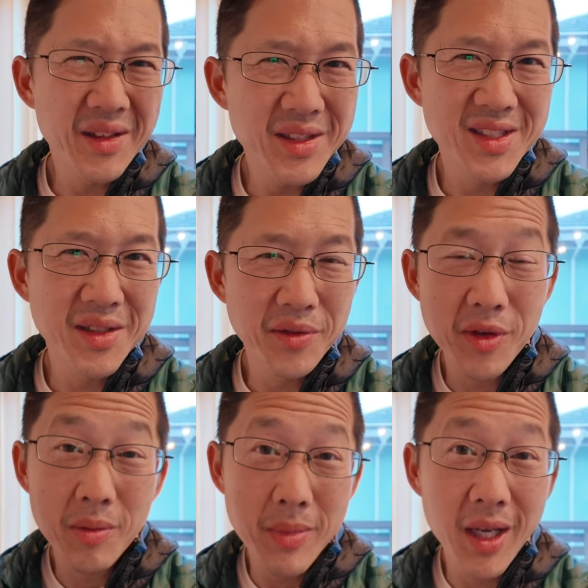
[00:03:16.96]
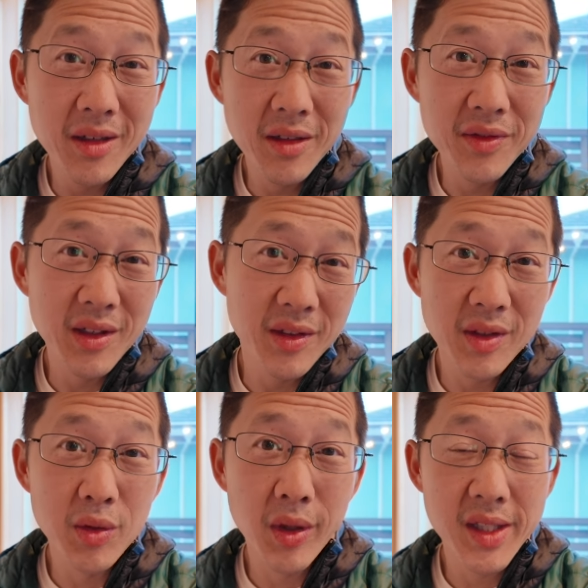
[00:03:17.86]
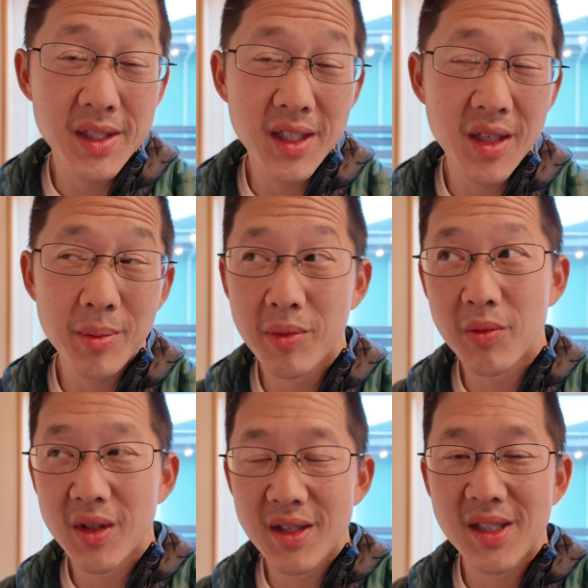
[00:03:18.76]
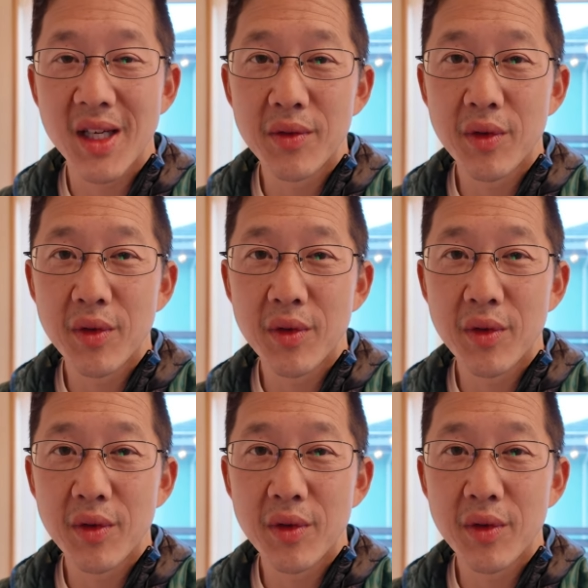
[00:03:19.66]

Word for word: Now let's see if you're man enough to lift the toilet seat up with the side